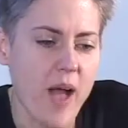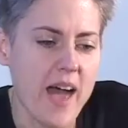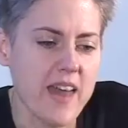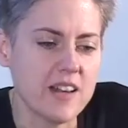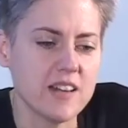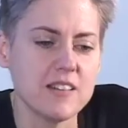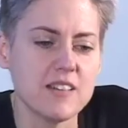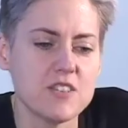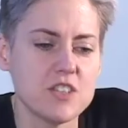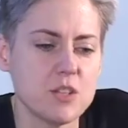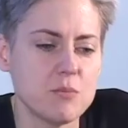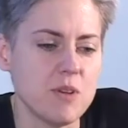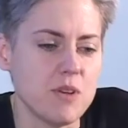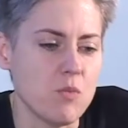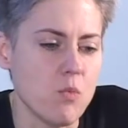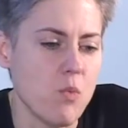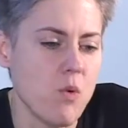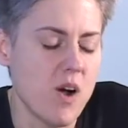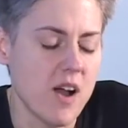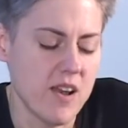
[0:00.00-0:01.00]
is radicalism
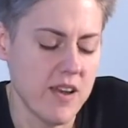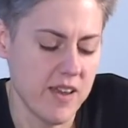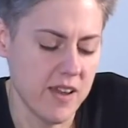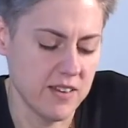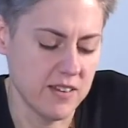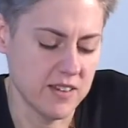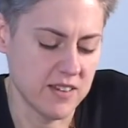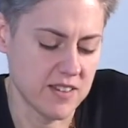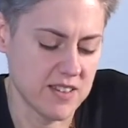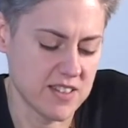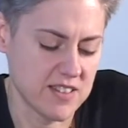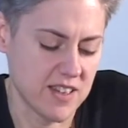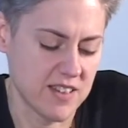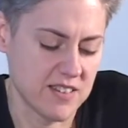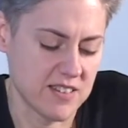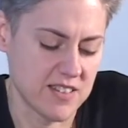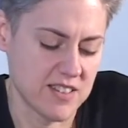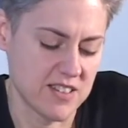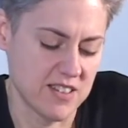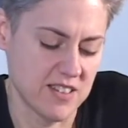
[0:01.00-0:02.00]
in one elegant
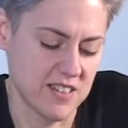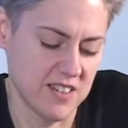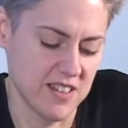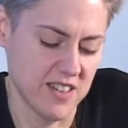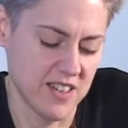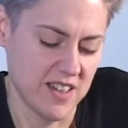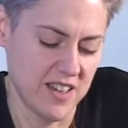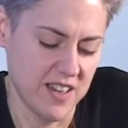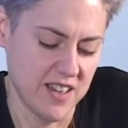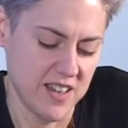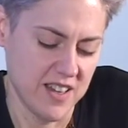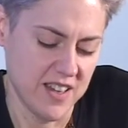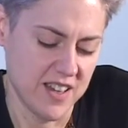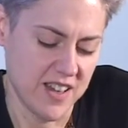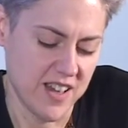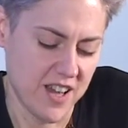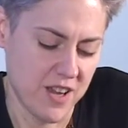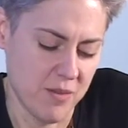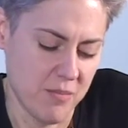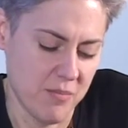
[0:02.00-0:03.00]
sentence.
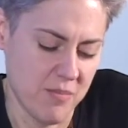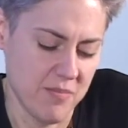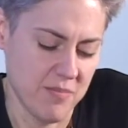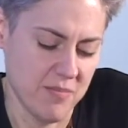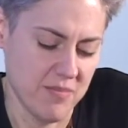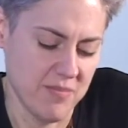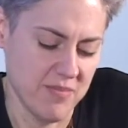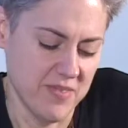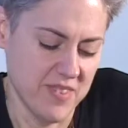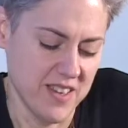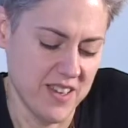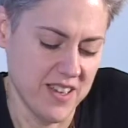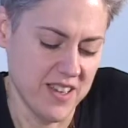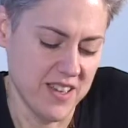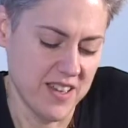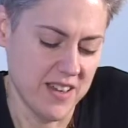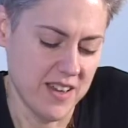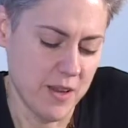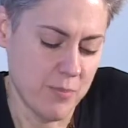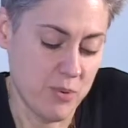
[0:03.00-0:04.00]
Um,
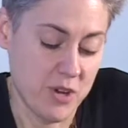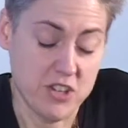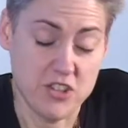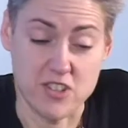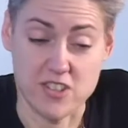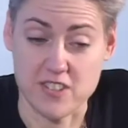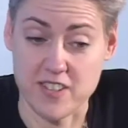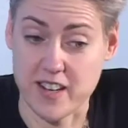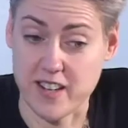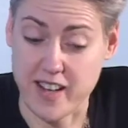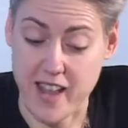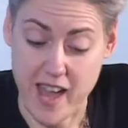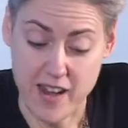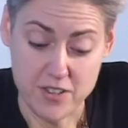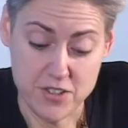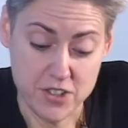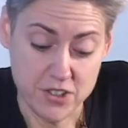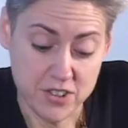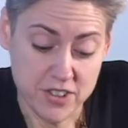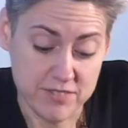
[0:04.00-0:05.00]
oppression is not an
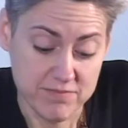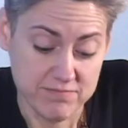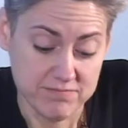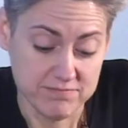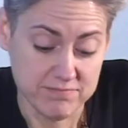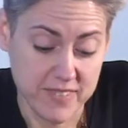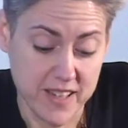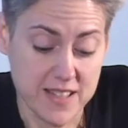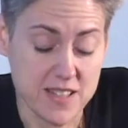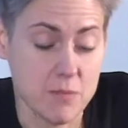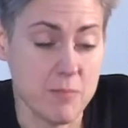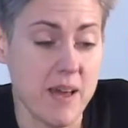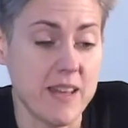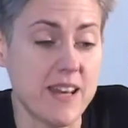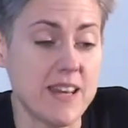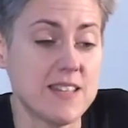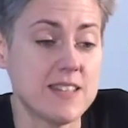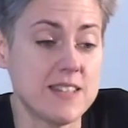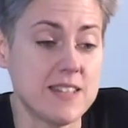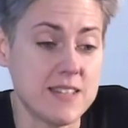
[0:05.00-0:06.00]
attitude, it's
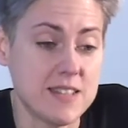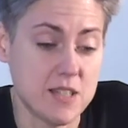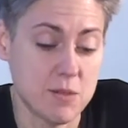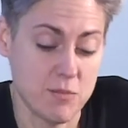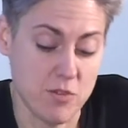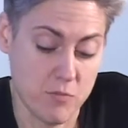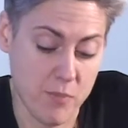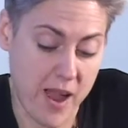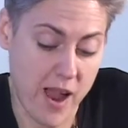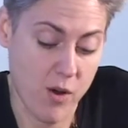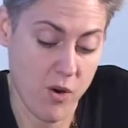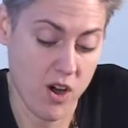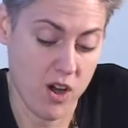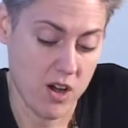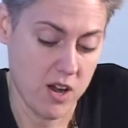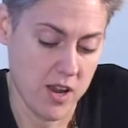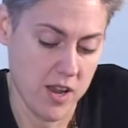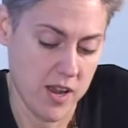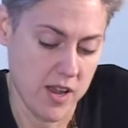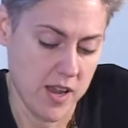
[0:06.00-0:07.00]
about a system of
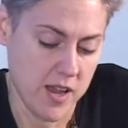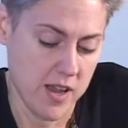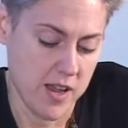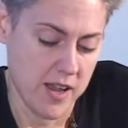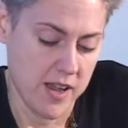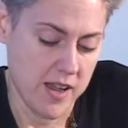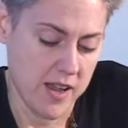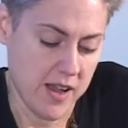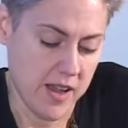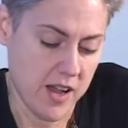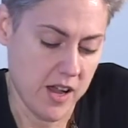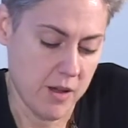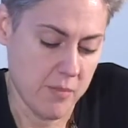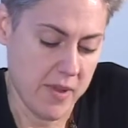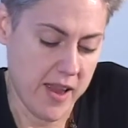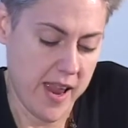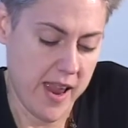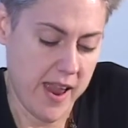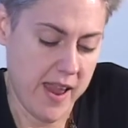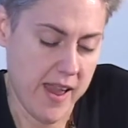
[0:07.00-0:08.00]
power.
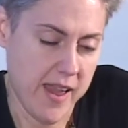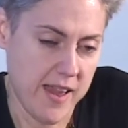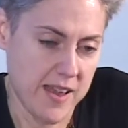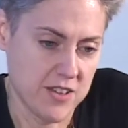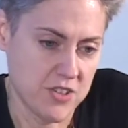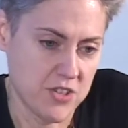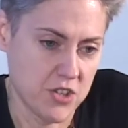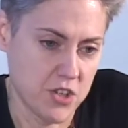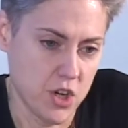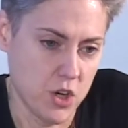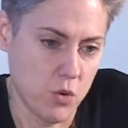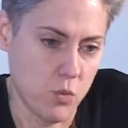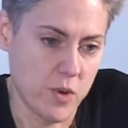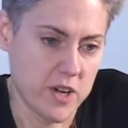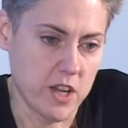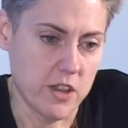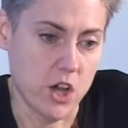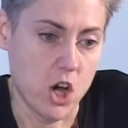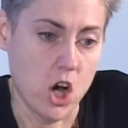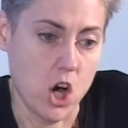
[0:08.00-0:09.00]
Um, and
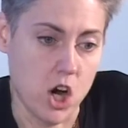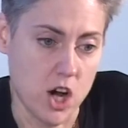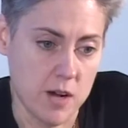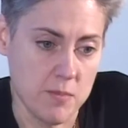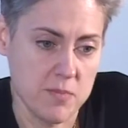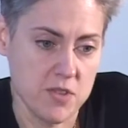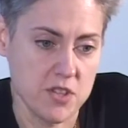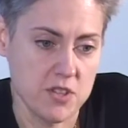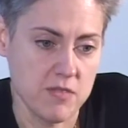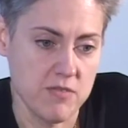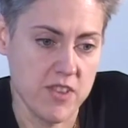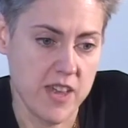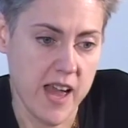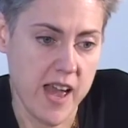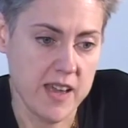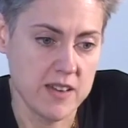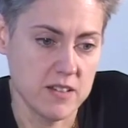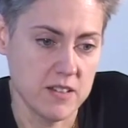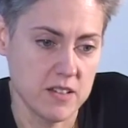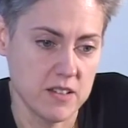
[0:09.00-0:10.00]
one of the harms of
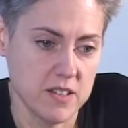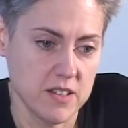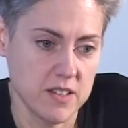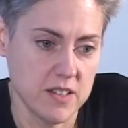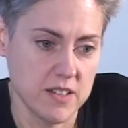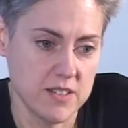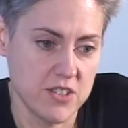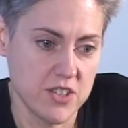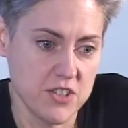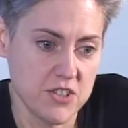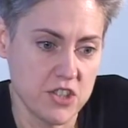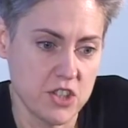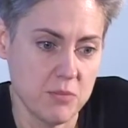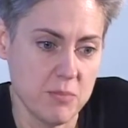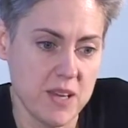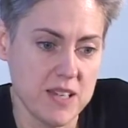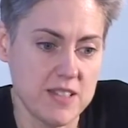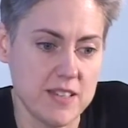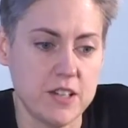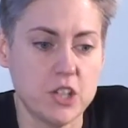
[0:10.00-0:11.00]
that
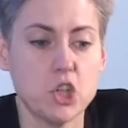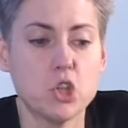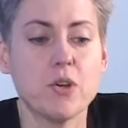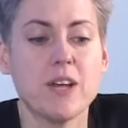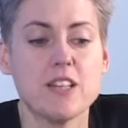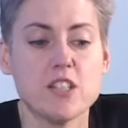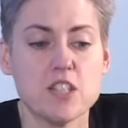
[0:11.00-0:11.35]
system is that it